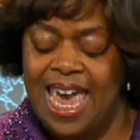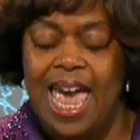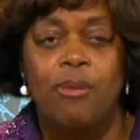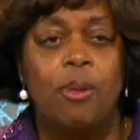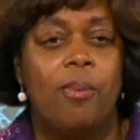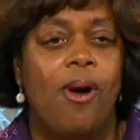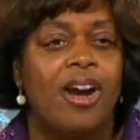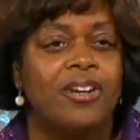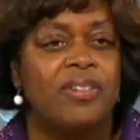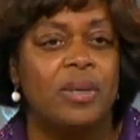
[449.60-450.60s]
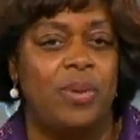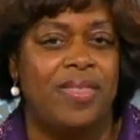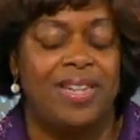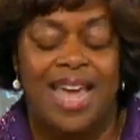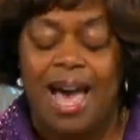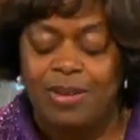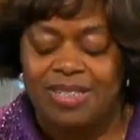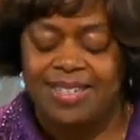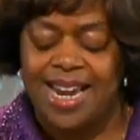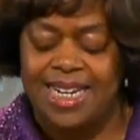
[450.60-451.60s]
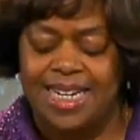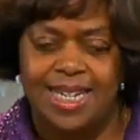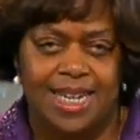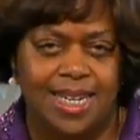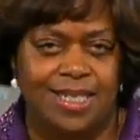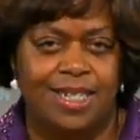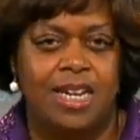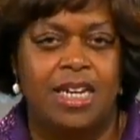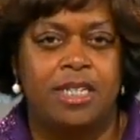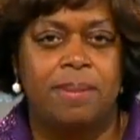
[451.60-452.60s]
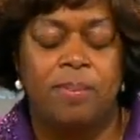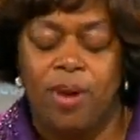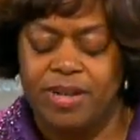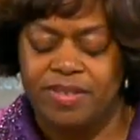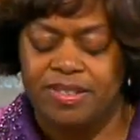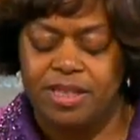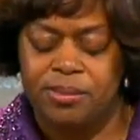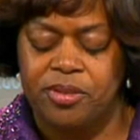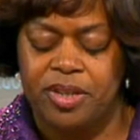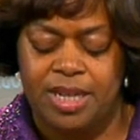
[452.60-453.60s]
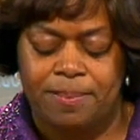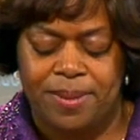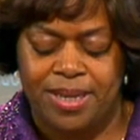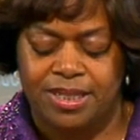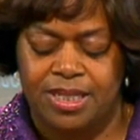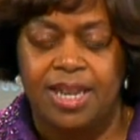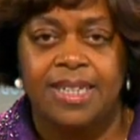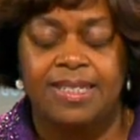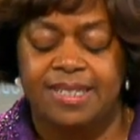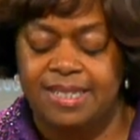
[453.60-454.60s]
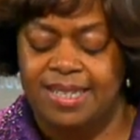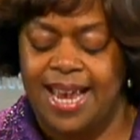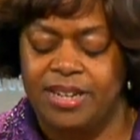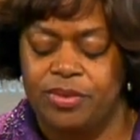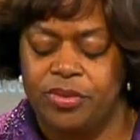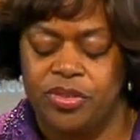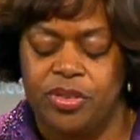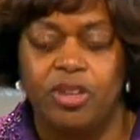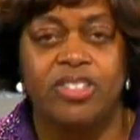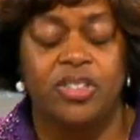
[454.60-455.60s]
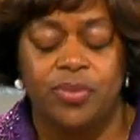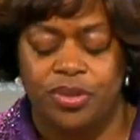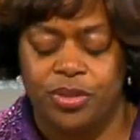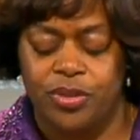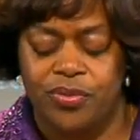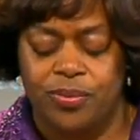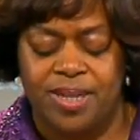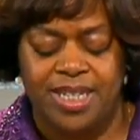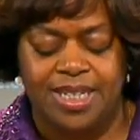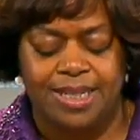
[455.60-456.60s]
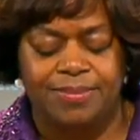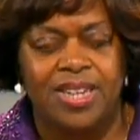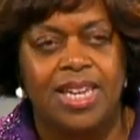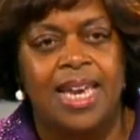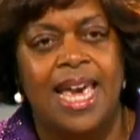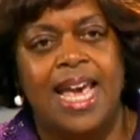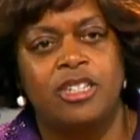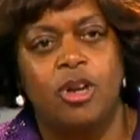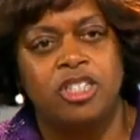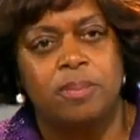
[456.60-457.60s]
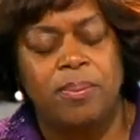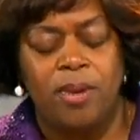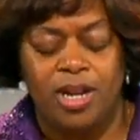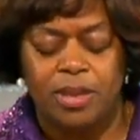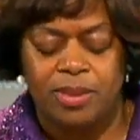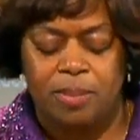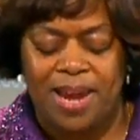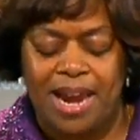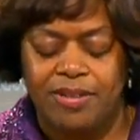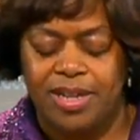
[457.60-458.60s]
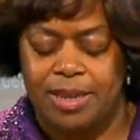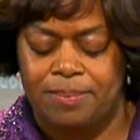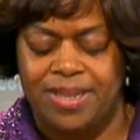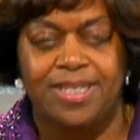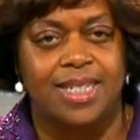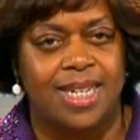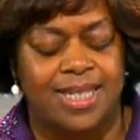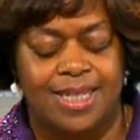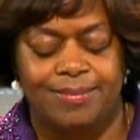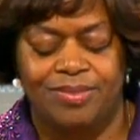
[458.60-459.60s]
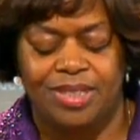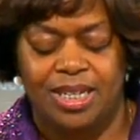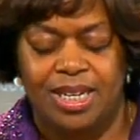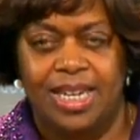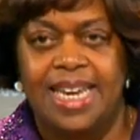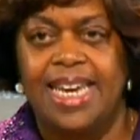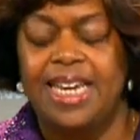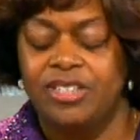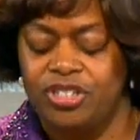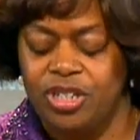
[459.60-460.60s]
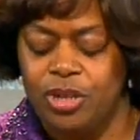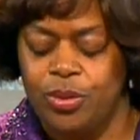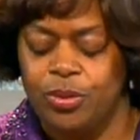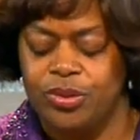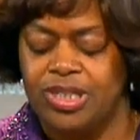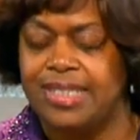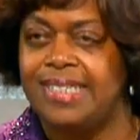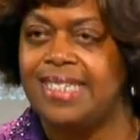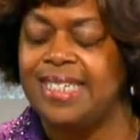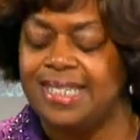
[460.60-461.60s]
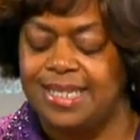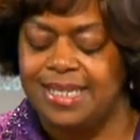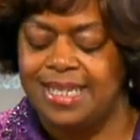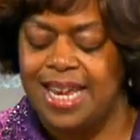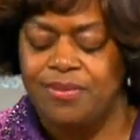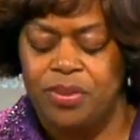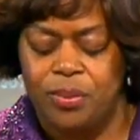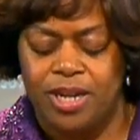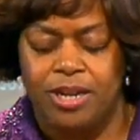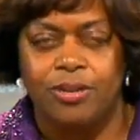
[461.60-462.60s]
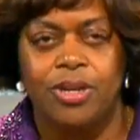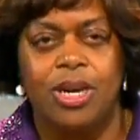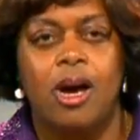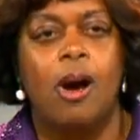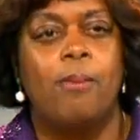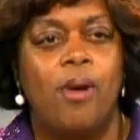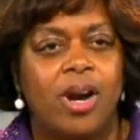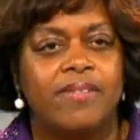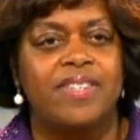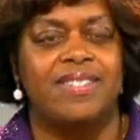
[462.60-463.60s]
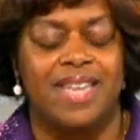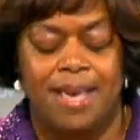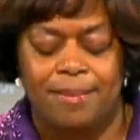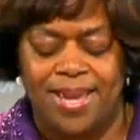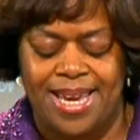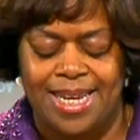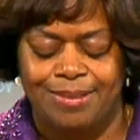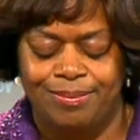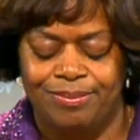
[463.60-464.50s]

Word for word: And we're partnering with, and how exciting it is to be part of the Summer Olympics. Cease Hannah Rosenthal just returned from London, and to also be partnering with the Paralympics in London. NGOs, citizens everywhere, part of this campaign.